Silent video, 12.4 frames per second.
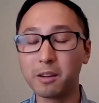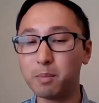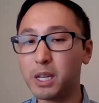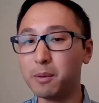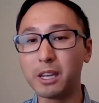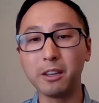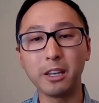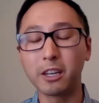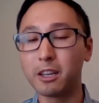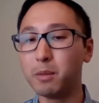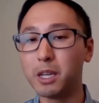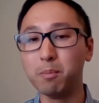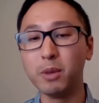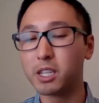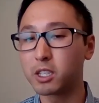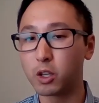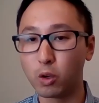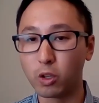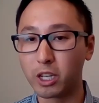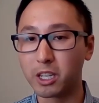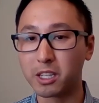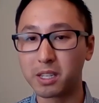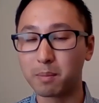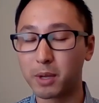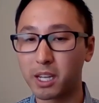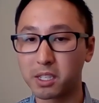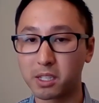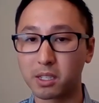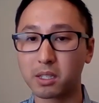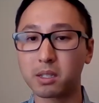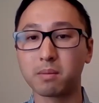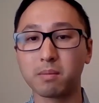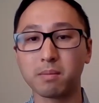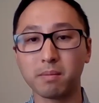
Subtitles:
it can be minuscule in some cases.